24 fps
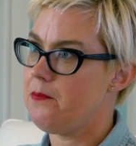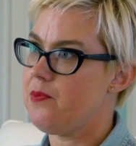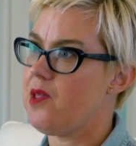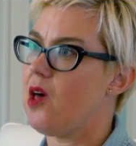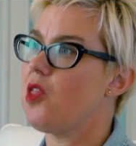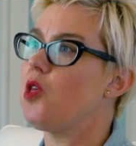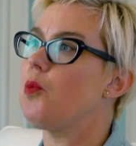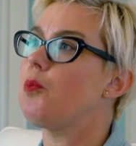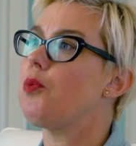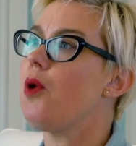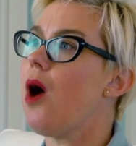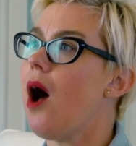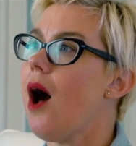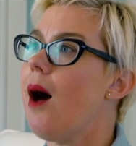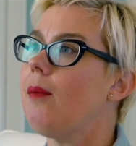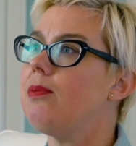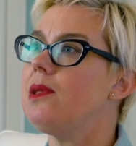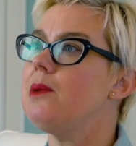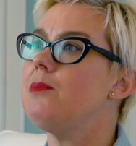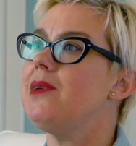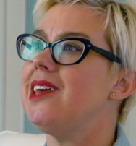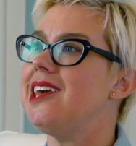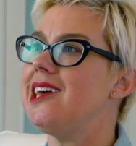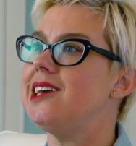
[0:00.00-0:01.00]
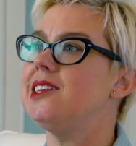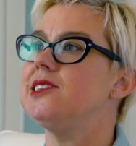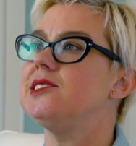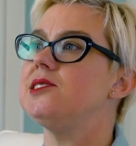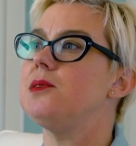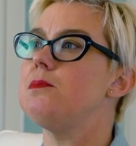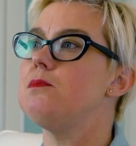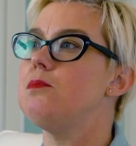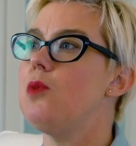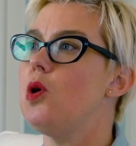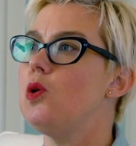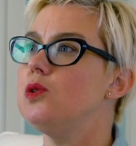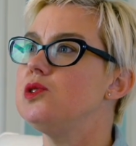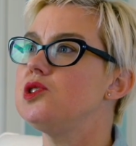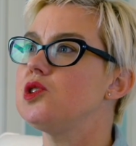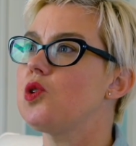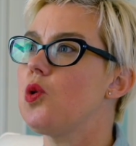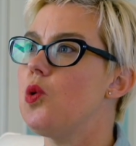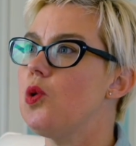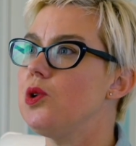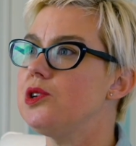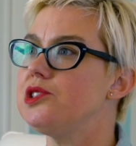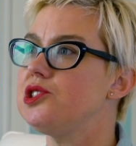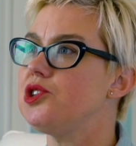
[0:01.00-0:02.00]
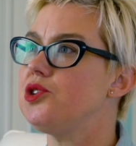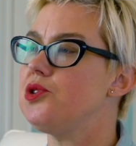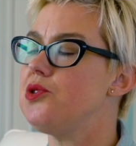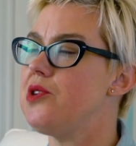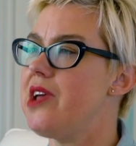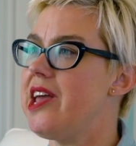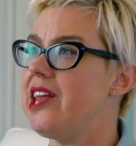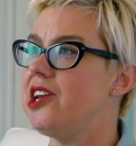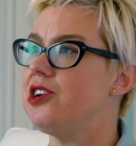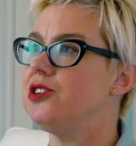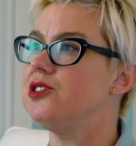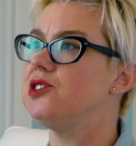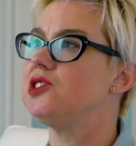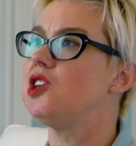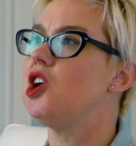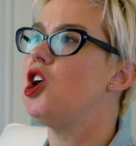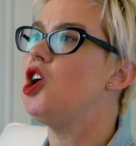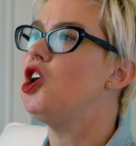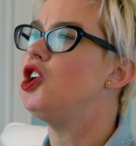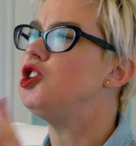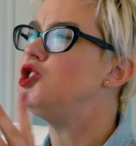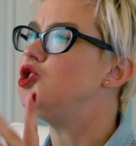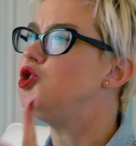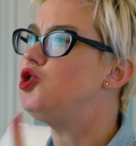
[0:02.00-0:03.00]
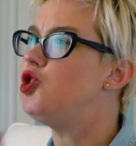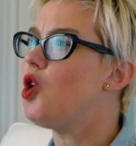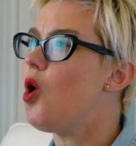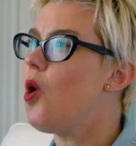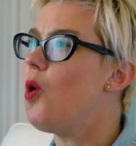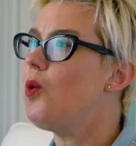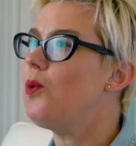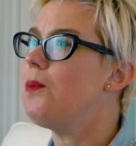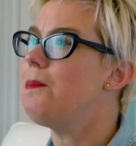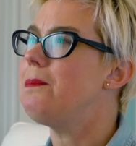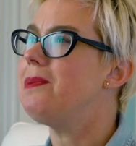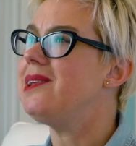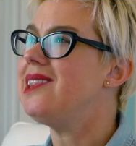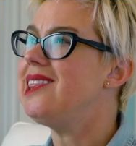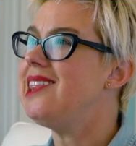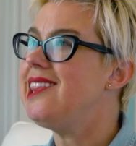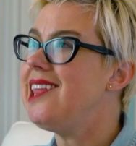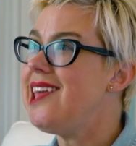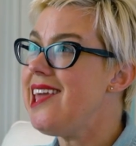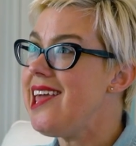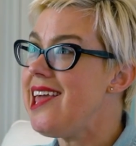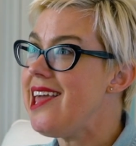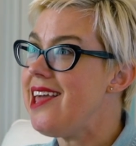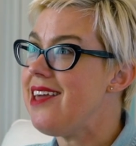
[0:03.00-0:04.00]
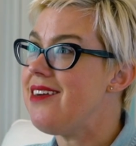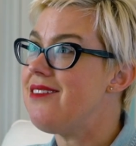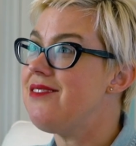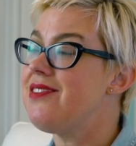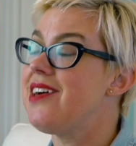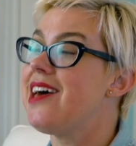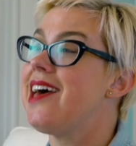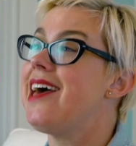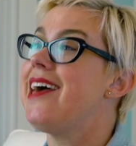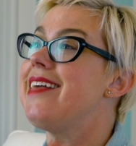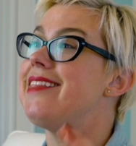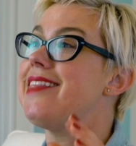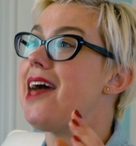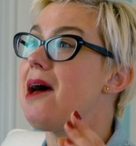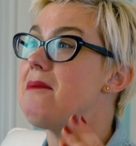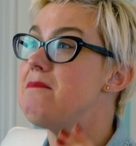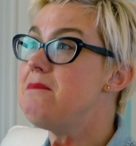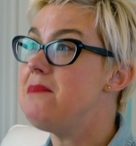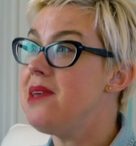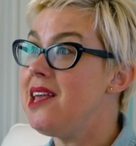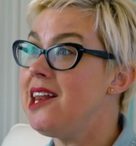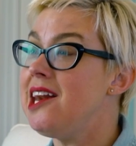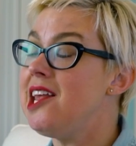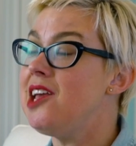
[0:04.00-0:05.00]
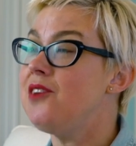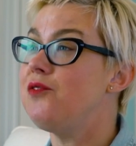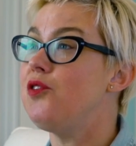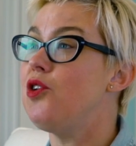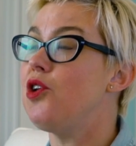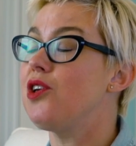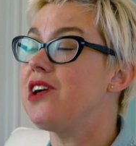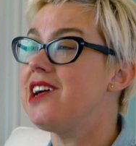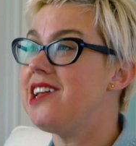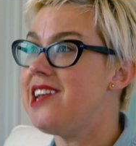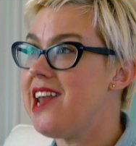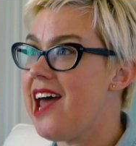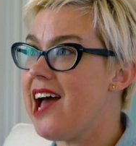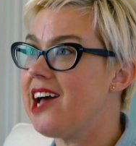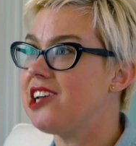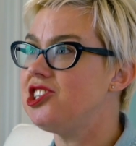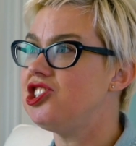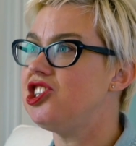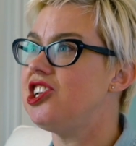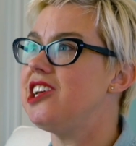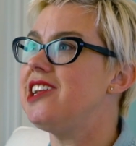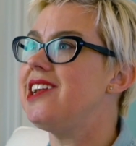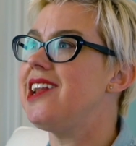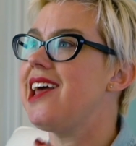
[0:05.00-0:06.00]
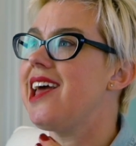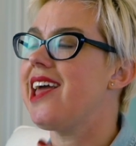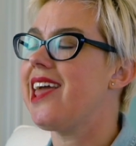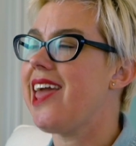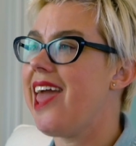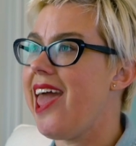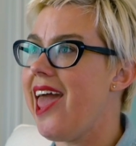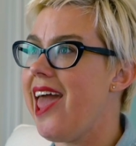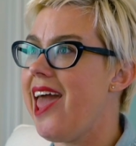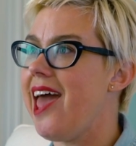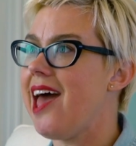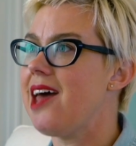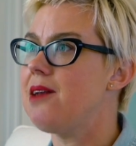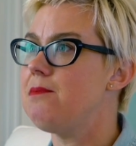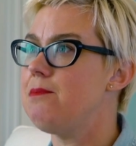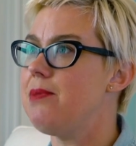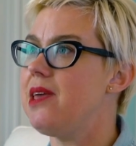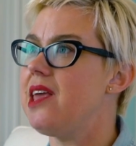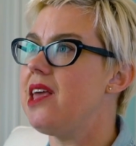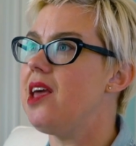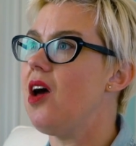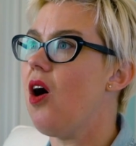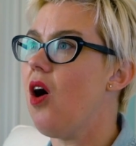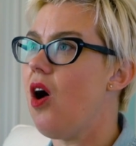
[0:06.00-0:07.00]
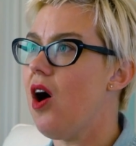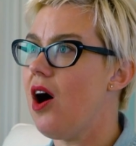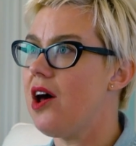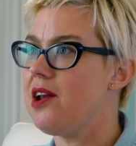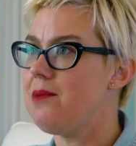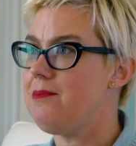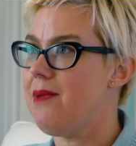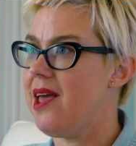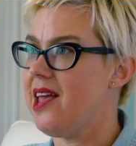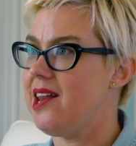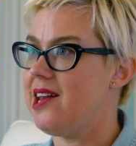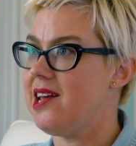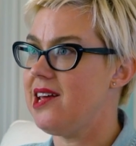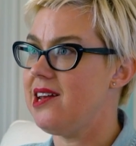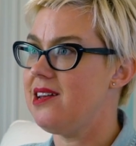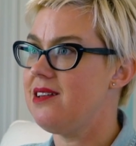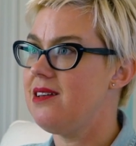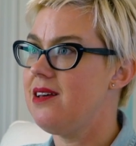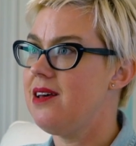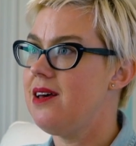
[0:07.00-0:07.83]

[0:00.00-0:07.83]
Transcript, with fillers: Now, the problem is most course creators don't believe that meaningful connection can be automated.